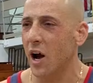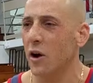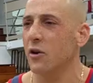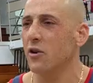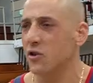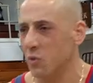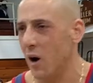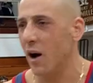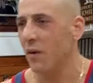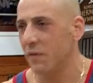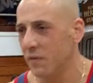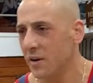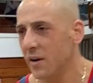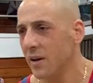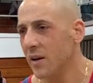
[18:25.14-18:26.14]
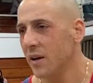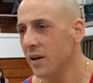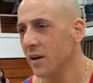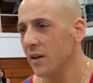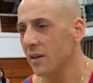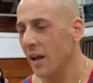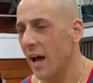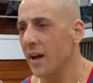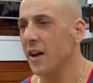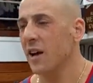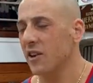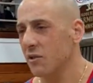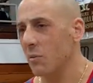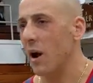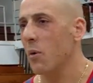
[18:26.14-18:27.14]
112, lying
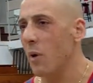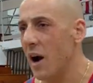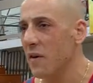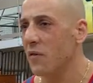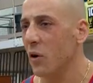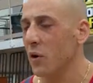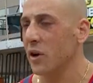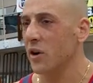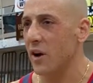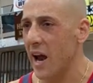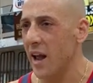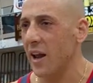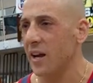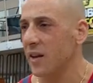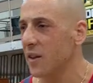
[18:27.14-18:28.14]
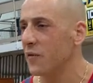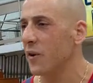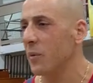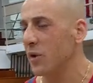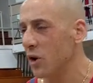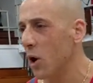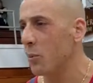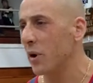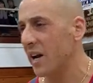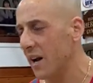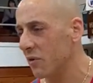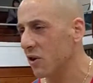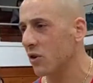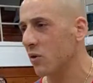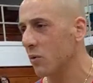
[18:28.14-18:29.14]
next to my wife, holding her hand like in the film The Notebook, and
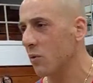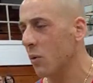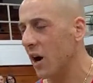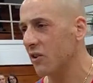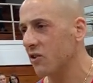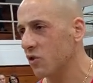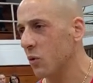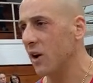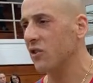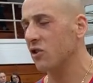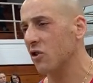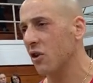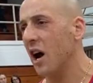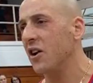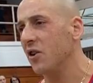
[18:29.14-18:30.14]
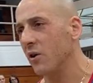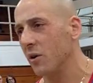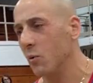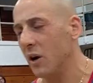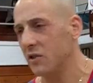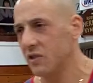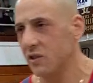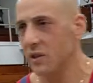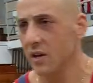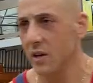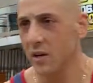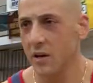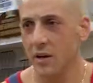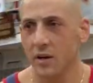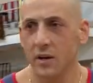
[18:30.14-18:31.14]
never watched twice or cried during once.
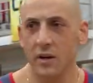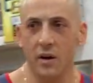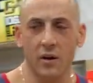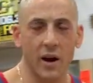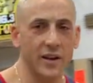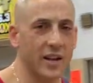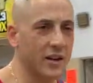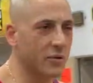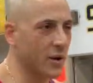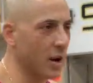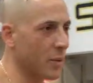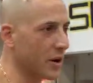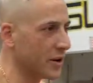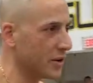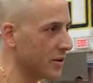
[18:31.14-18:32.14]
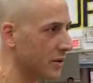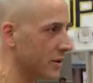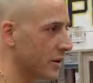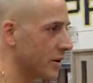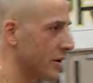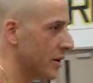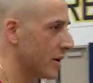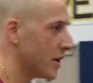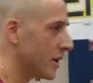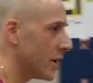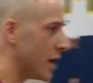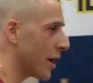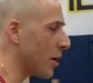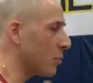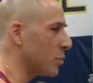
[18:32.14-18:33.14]
Right? that's what I want to do.
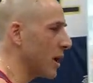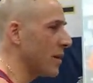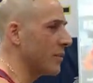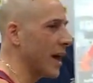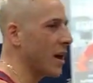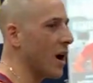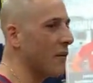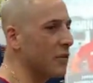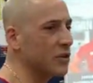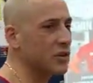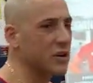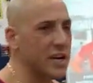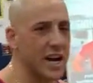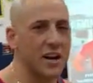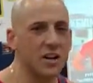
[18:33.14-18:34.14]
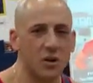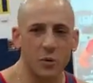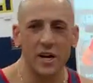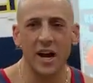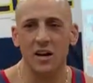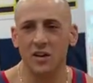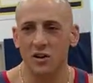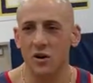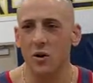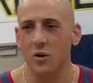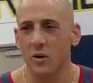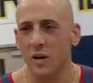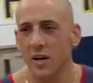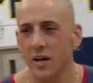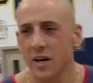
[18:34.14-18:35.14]
I don't blame that officer. He had to do what he had to
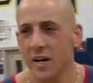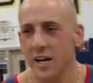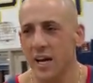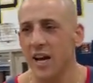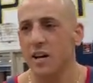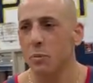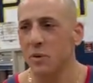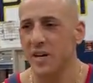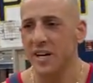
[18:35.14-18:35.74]
do. He had to